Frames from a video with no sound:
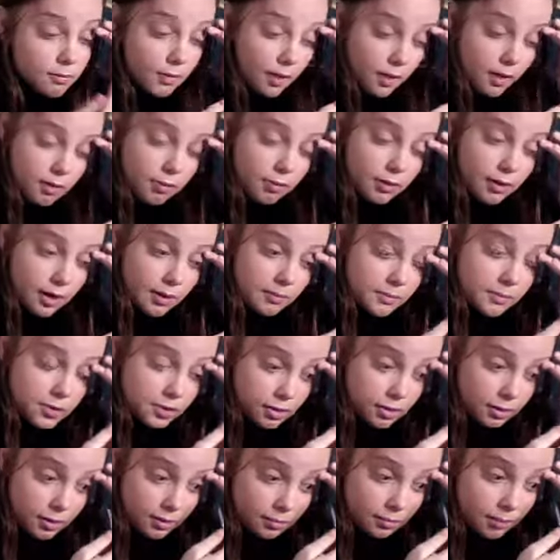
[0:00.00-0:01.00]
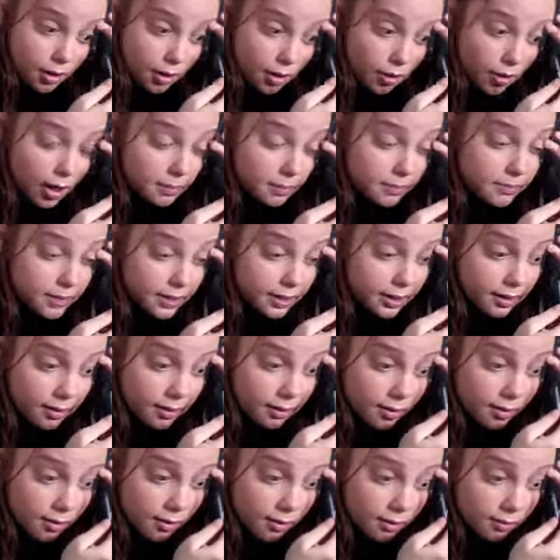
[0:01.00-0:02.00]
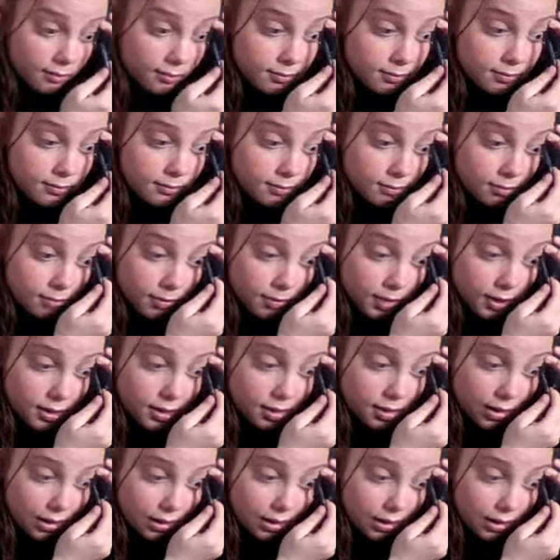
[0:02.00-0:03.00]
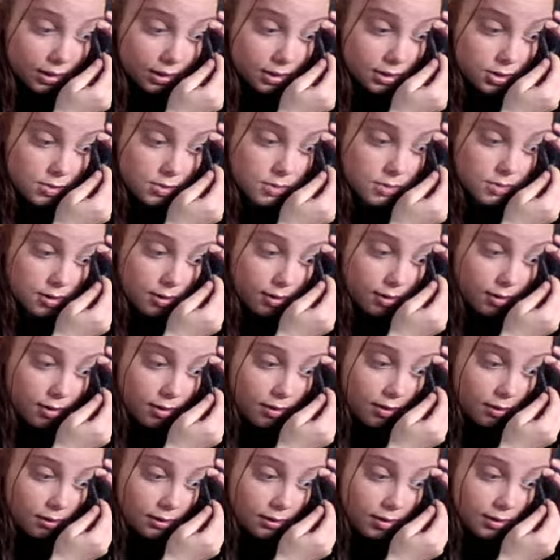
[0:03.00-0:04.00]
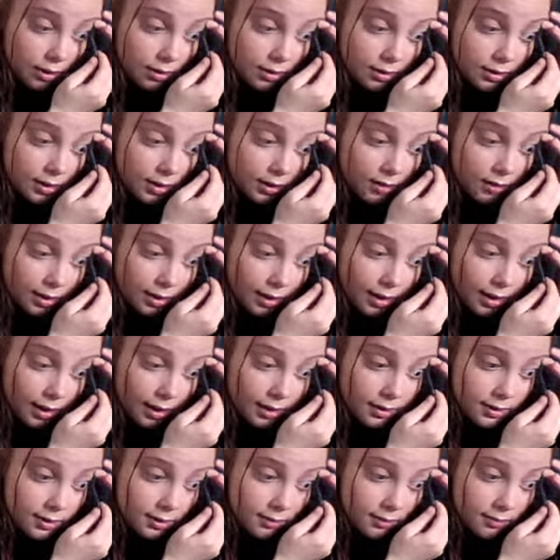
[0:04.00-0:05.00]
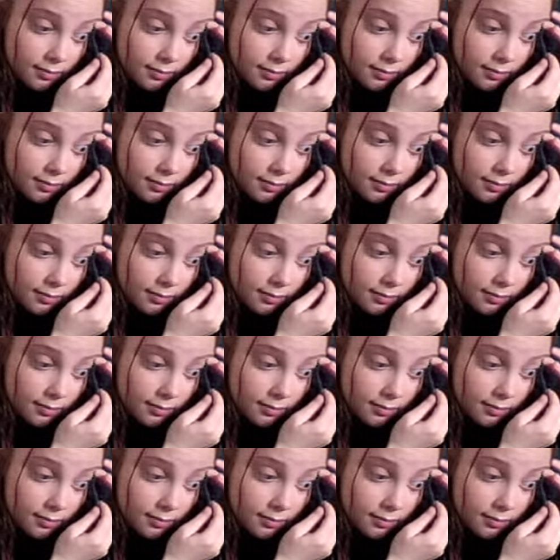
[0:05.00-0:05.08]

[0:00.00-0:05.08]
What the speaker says: This one I'm just going to pull up because My coordination's not so good on the other hand.